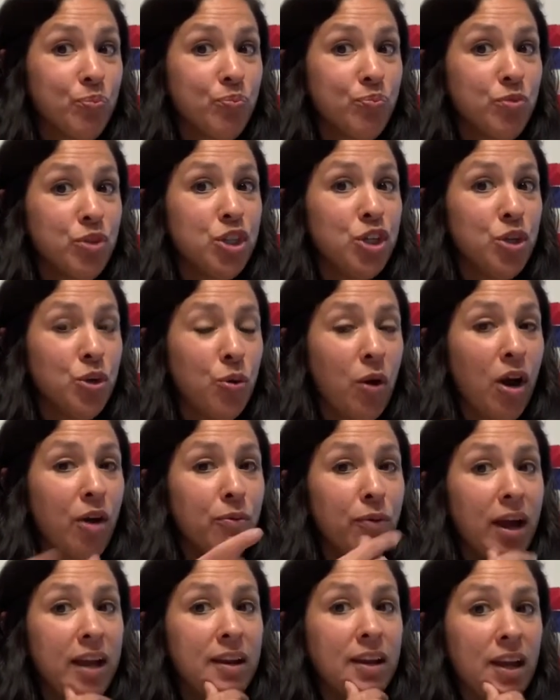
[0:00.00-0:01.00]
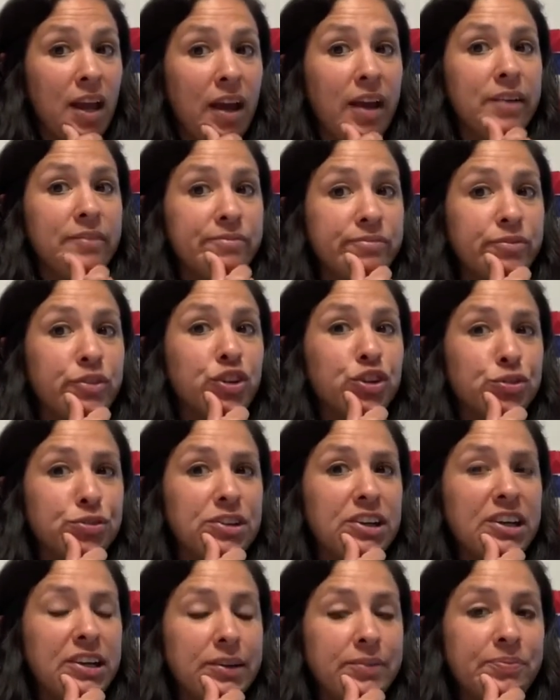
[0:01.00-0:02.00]
You are right again.
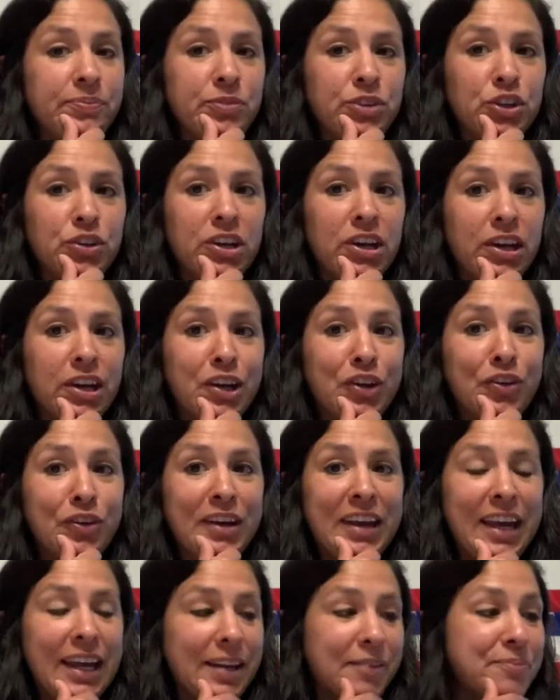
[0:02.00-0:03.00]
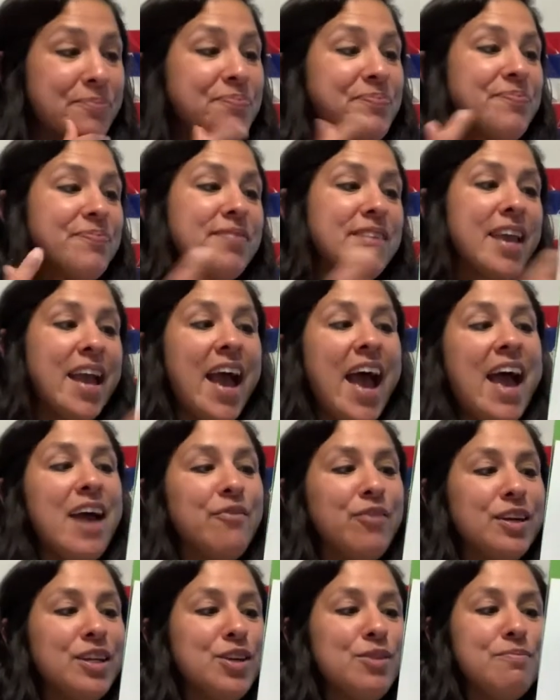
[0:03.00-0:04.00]
Green. You get green. And
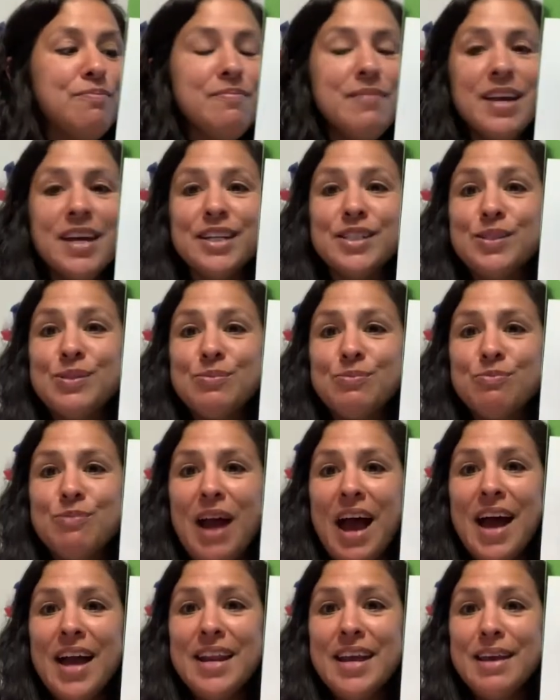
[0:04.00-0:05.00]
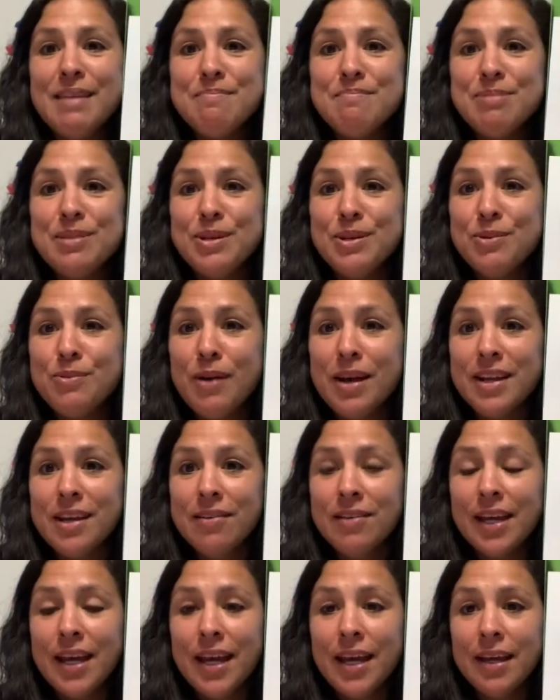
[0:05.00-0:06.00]
when you mix red and blue, what do you
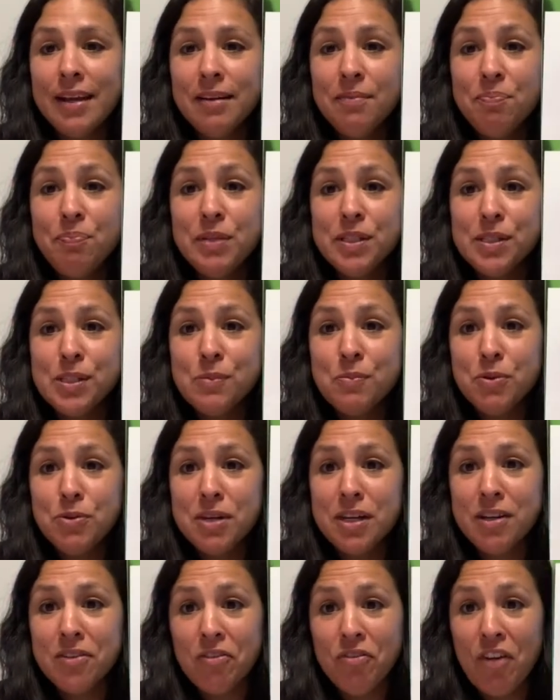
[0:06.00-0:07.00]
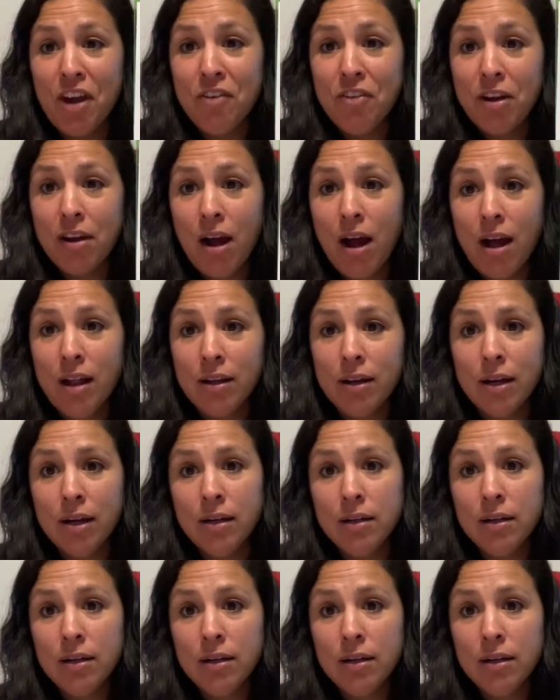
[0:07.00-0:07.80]
get? Mrs. Bruneel's favorite color?